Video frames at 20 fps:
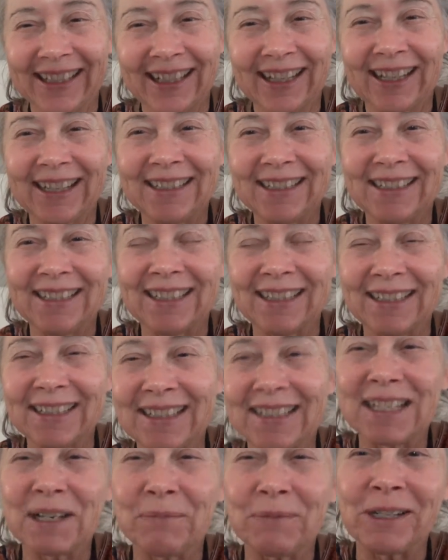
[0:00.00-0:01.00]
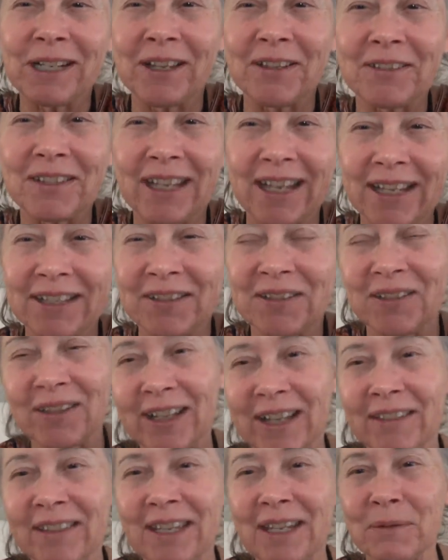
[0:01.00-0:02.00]
And then someone else answered,
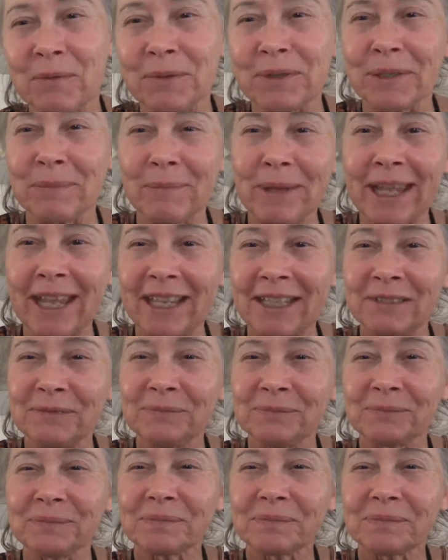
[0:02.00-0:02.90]
I think it was a man.